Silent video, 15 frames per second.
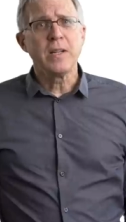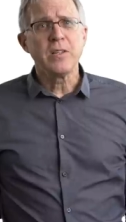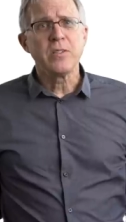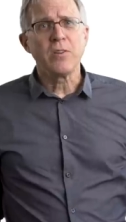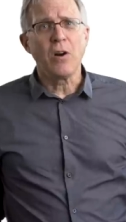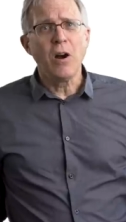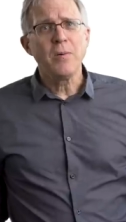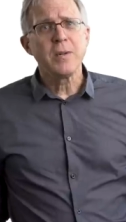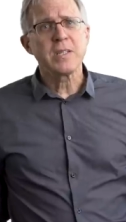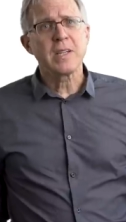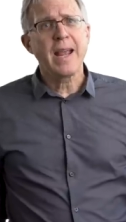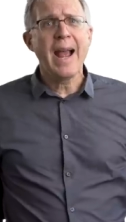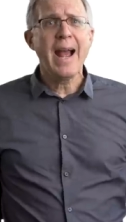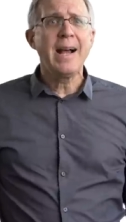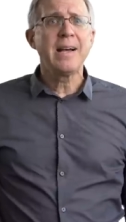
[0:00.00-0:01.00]
is always
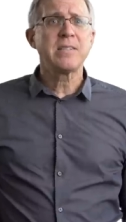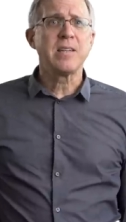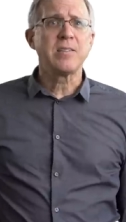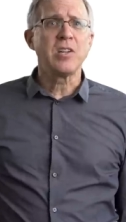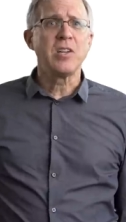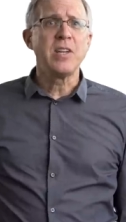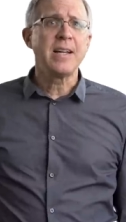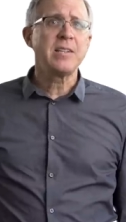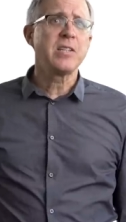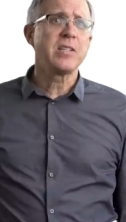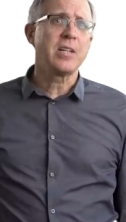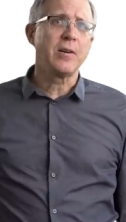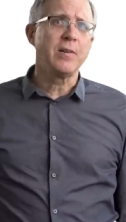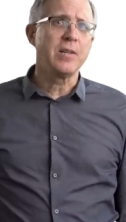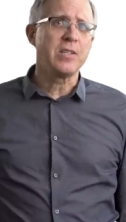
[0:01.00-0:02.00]
cast as a
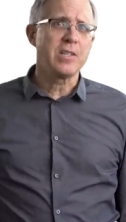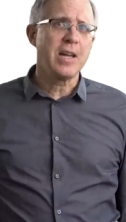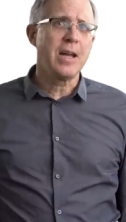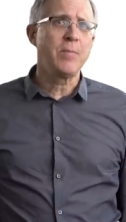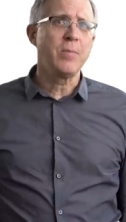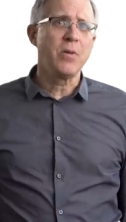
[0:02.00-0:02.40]
necessary step